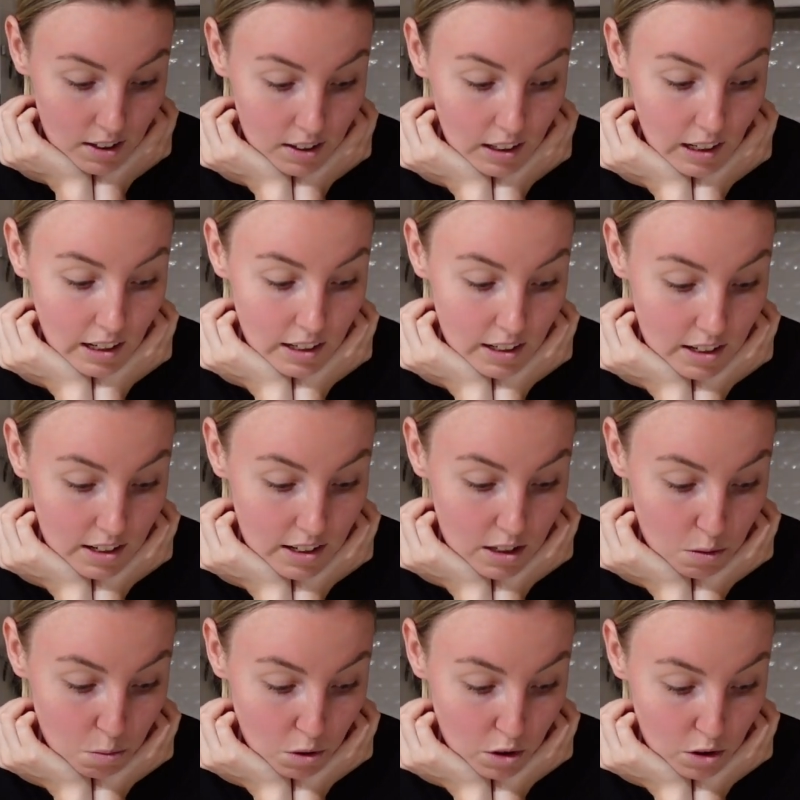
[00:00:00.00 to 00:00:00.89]
that
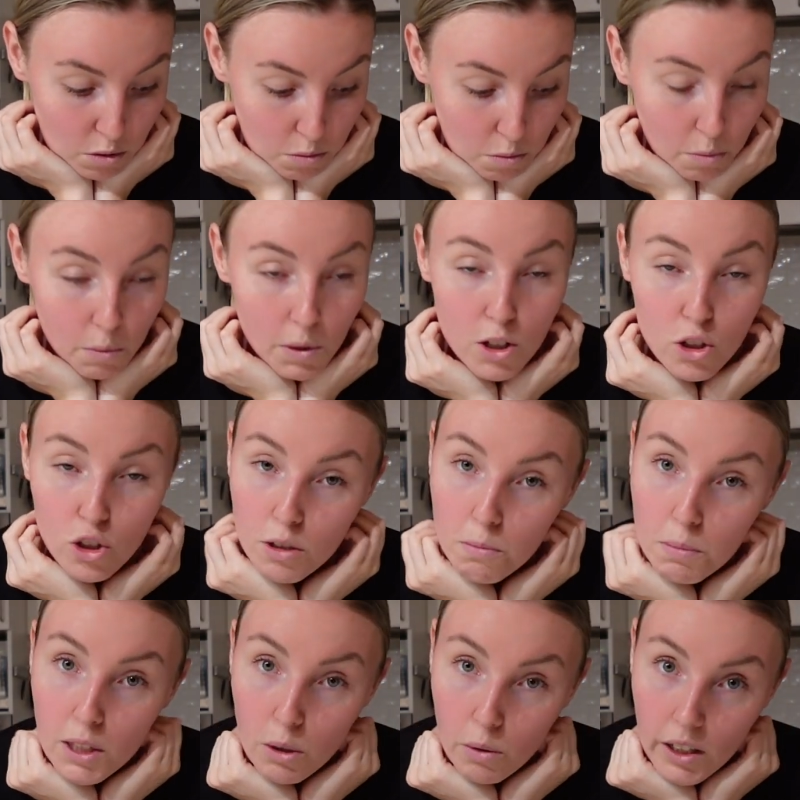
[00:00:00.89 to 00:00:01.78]
is what we should
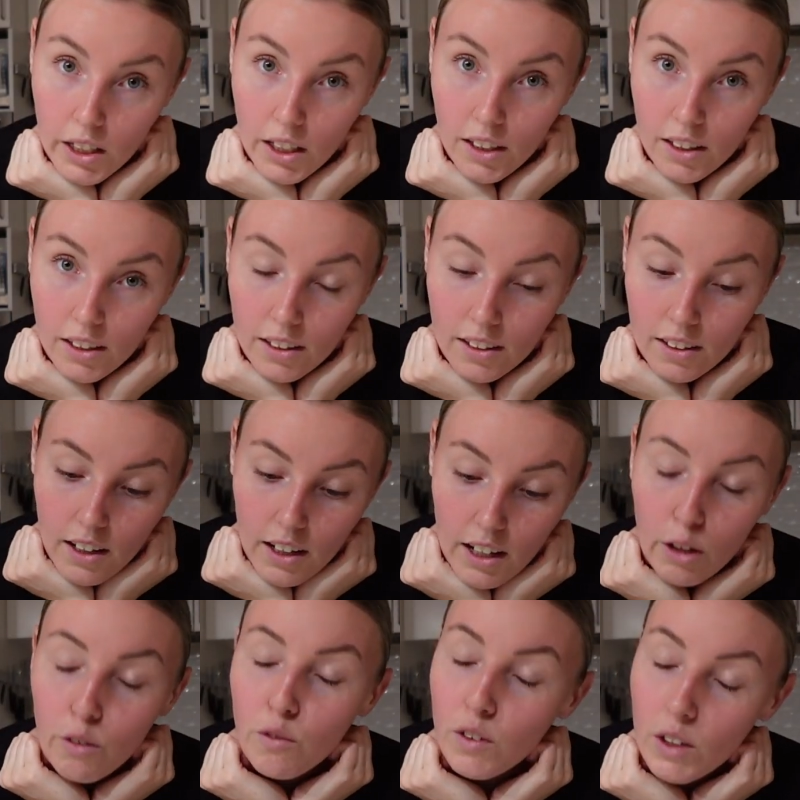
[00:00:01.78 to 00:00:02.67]
be doing.
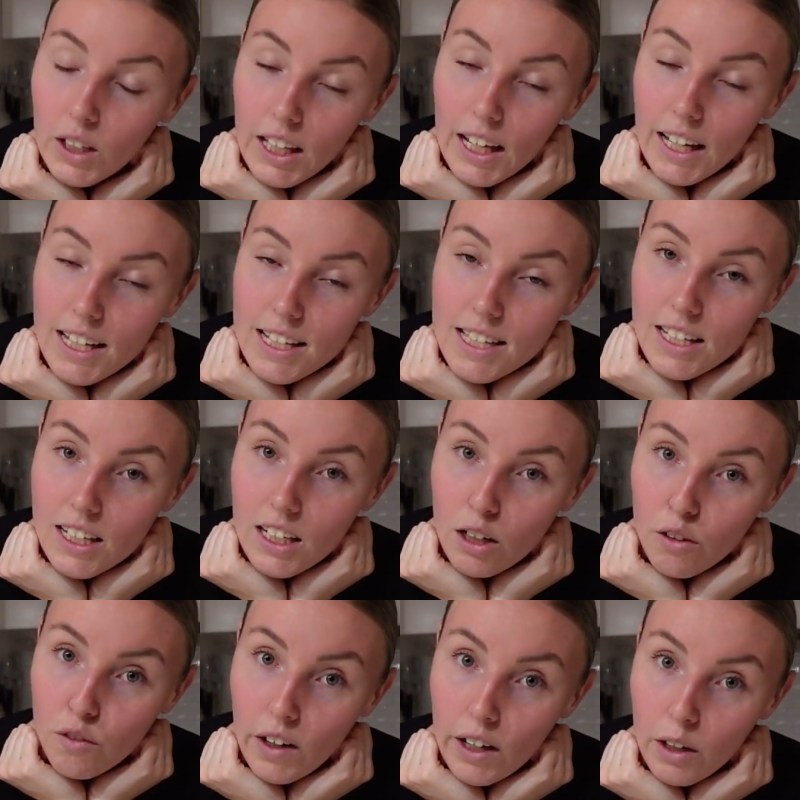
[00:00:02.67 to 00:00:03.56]
I feel like it's
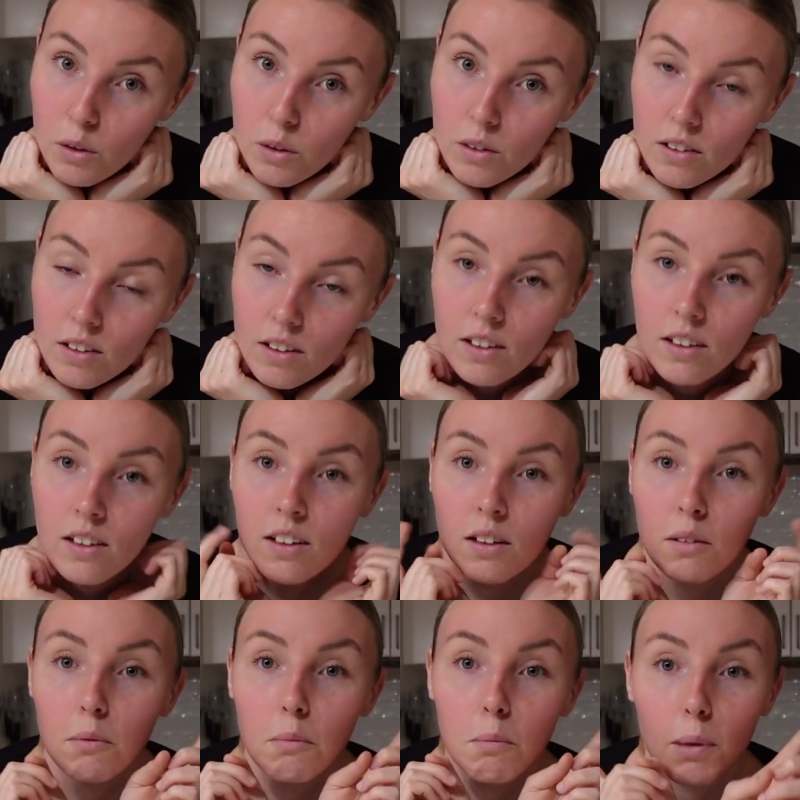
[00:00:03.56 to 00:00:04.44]
gonna fail,
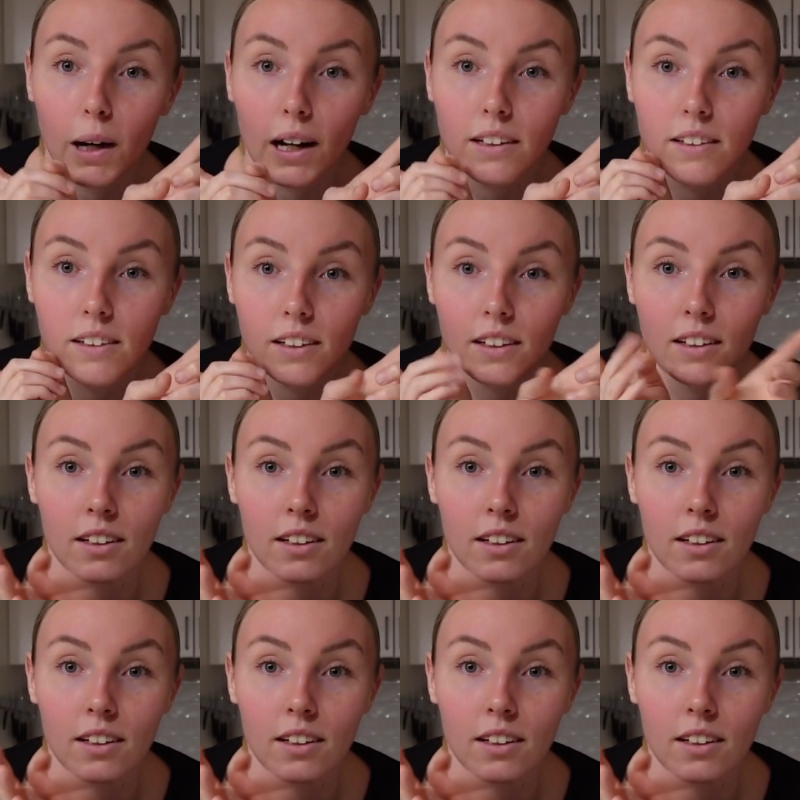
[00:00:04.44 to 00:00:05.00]
but